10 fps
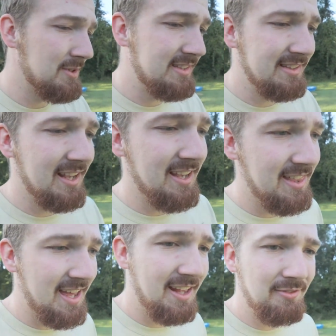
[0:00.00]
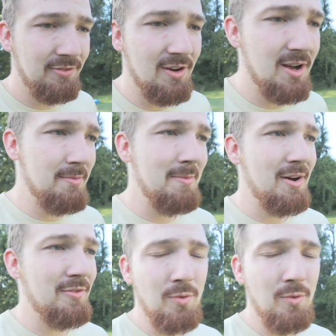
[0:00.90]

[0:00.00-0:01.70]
would say that from about